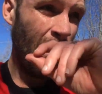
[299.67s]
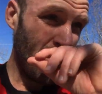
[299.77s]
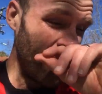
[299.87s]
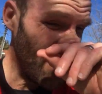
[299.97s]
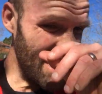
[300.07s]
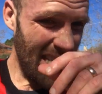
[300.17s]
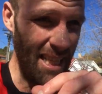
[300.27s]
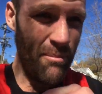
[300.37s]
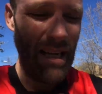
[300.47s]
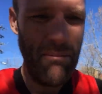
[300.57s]
I'm always
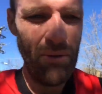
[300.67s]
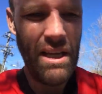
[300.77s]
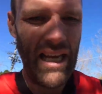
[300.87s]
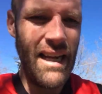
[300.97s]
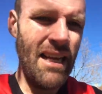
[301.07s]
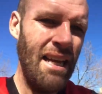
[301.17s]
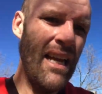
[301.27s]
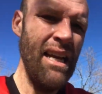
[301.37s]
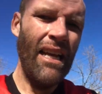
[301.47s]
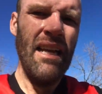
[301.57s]
telling people that
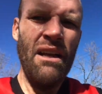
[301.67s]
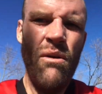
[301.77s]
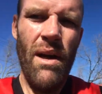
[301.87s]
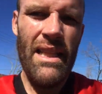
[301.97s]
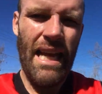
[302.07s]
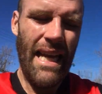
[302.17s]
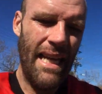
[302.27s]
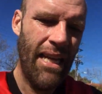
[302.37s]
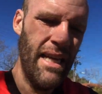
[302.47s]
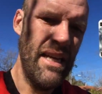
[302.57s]
when
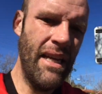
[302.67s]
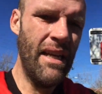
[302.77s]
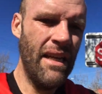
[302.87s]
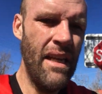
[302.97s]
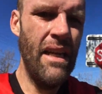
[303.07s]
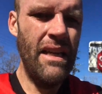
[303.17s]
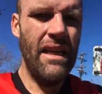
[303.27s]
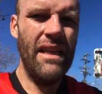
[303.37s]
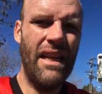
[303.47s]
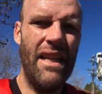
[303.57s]
they,
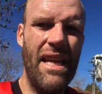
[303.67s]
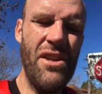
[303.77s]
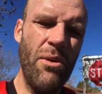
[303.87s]
you know, they